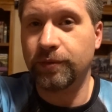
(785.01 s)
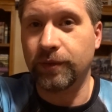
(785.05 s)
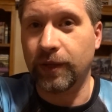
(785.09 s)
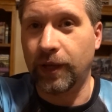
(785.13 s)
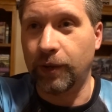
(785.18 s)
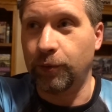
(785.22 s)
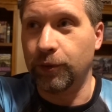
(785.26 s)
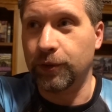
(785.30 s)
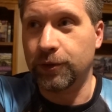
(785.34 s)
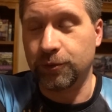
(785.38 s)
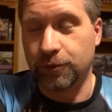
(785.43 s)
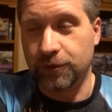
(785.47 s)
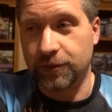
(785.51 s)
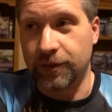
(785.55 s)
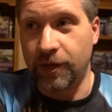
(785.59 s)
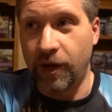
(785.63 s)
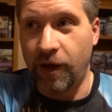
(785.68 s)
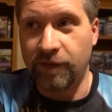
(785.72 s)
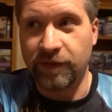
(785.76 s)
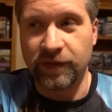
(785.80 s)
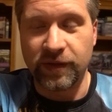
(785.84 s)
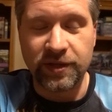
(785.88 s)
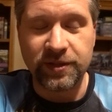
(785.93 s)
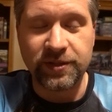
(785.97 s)
which was a
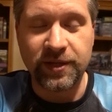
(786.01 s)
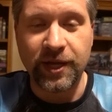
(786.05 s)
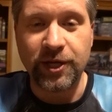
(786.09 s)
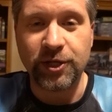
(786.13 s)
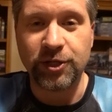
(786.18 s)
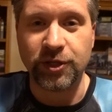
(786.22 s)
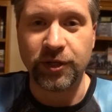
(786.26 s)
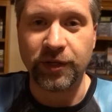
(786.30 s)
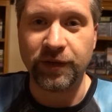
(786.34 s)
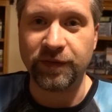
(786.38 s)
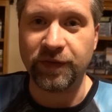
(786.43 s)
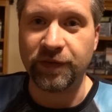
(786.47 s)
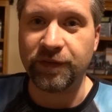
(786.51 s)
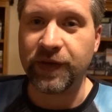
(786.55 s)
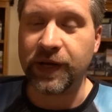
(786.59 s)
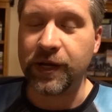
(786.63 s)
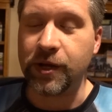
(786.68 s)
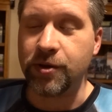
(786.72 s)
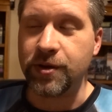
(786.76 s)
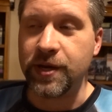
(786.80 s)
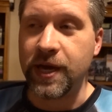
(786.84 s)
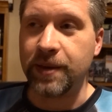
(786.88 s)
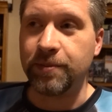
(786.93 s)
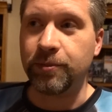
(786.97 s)
novelization of the
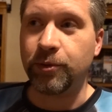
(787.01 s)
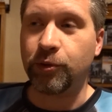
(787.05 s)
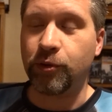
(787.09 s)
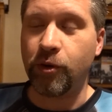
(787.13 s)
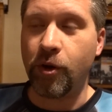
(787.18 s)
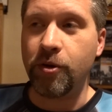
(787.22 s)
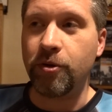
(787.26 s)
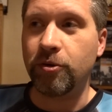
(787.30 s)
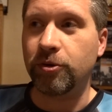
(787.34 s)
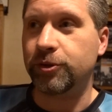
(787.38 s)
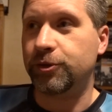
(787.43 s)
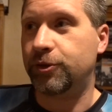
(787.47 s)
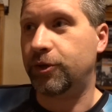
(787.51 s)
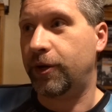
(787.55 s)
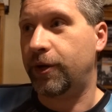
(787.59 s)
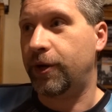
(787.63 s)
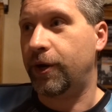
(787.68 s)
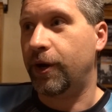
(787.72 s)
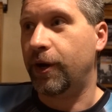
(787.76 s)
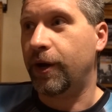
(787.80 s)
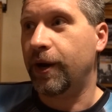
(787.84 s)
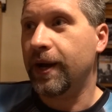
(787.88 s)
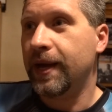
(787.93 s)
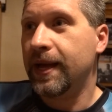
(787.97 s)
video game Chrono
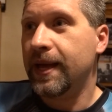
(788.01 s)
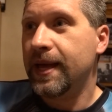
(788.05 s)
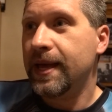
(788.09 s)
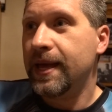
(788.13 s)
Trigger.